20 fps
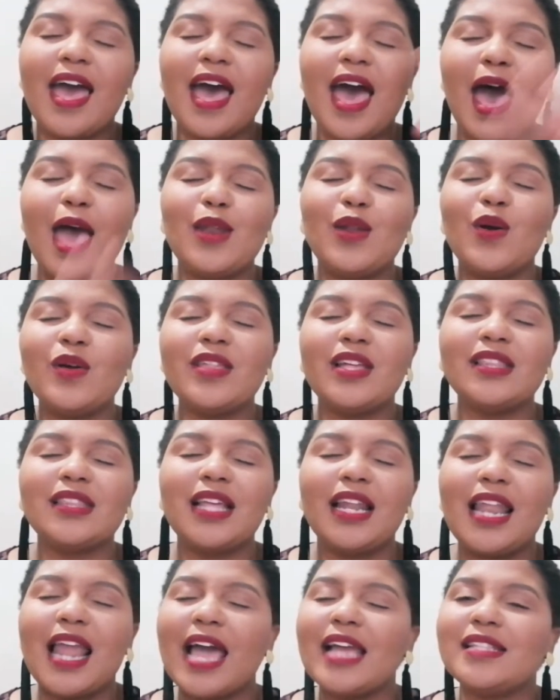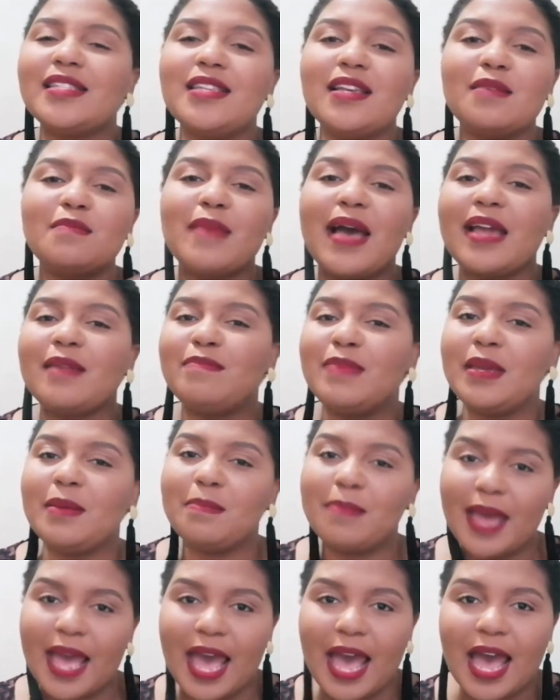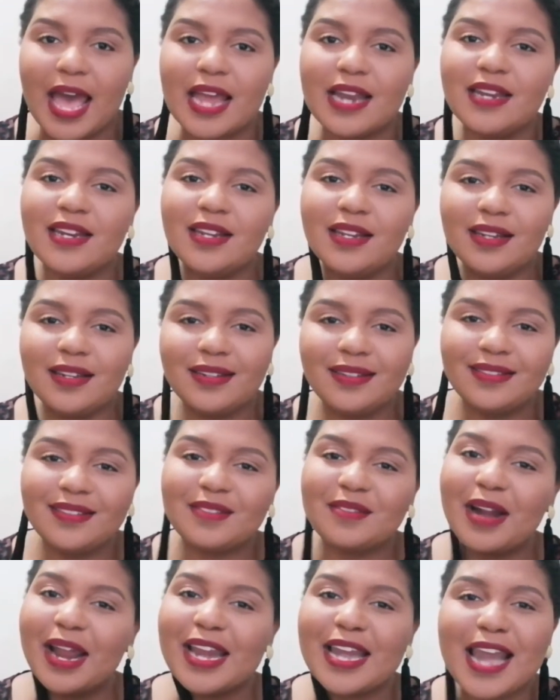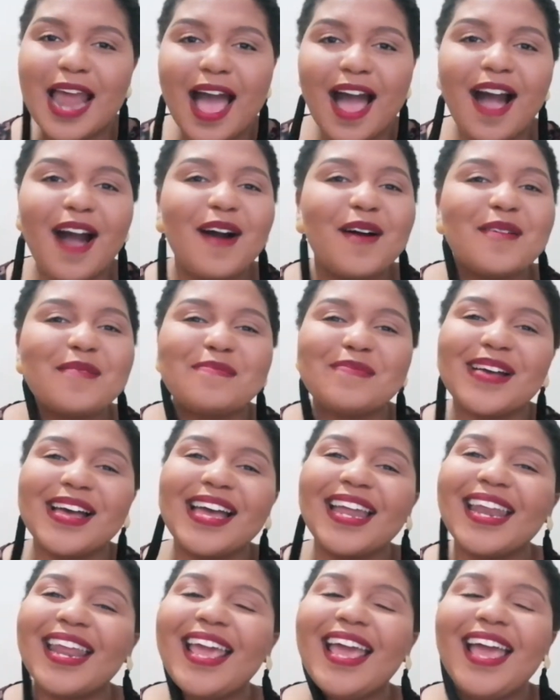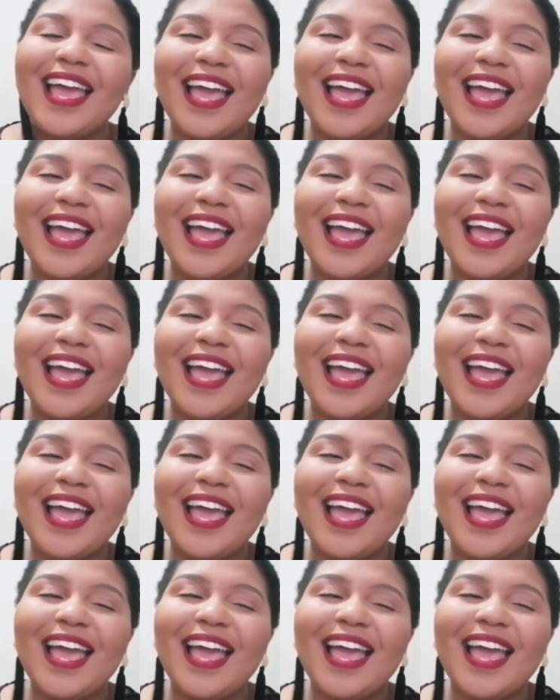I know that the lighting might be bad right now, but